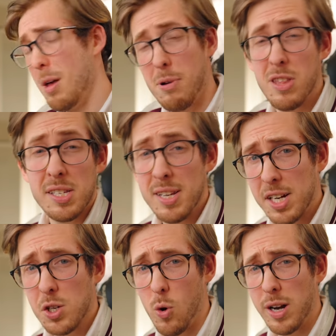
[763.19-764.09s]
But this
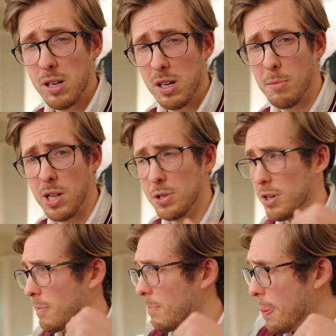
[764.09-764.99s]
next coin, come
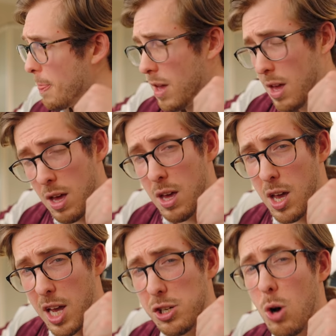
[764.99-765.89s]
closer,
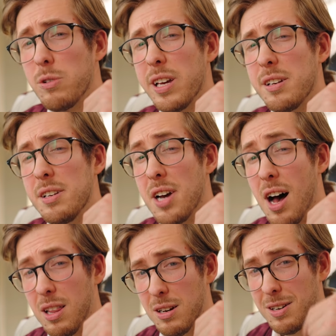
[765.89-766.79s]
is only a
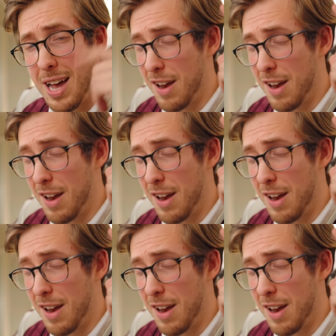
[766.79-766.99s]
dollar.